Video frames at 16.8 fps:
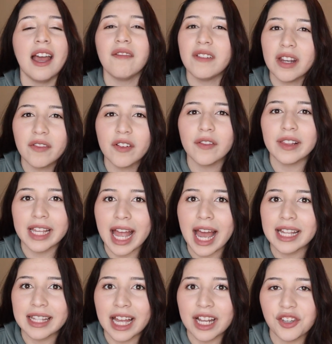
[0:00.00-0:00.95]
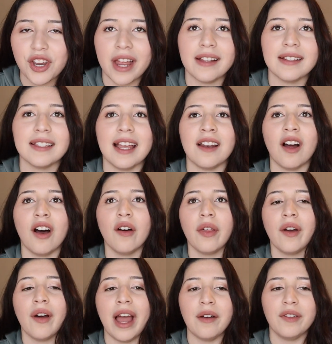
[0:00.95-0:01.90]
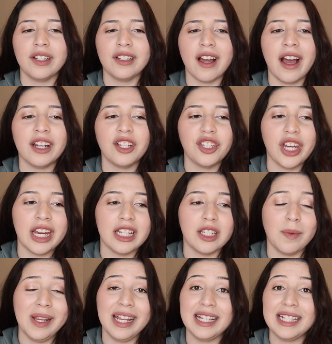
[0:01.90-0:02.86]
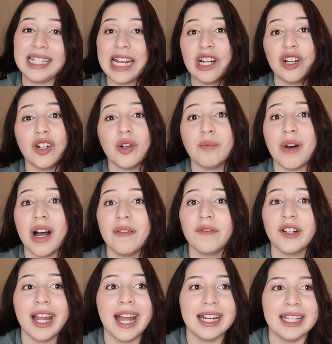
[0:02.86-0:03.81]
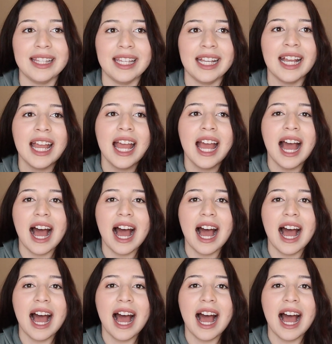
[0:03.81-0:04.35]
never really had that chance. And although I would not change being a stay-at-home mom for anything,